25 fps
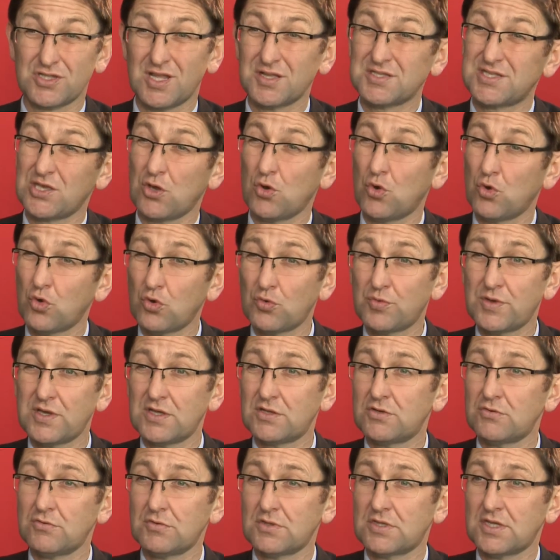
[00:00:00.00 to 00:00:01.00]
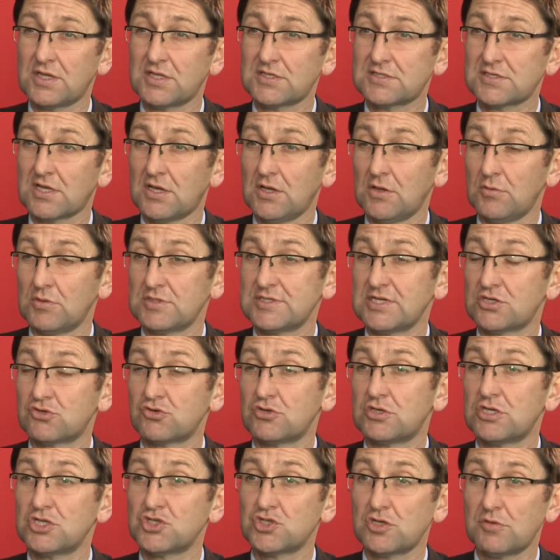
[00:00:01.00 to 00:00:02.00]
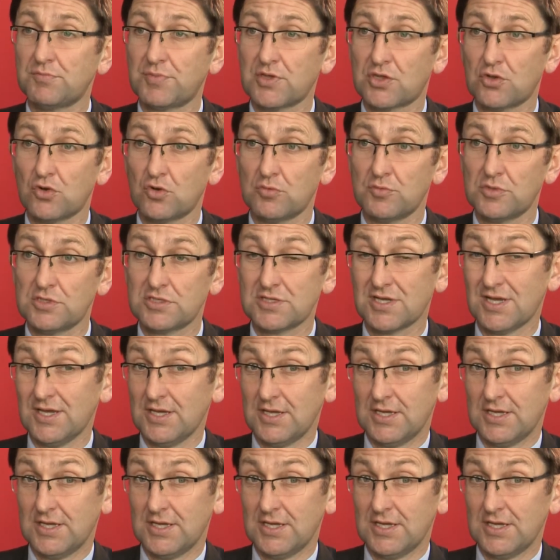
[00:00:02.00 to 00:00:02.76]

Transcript: That's the old way of doing things. We'll say traditional procurement.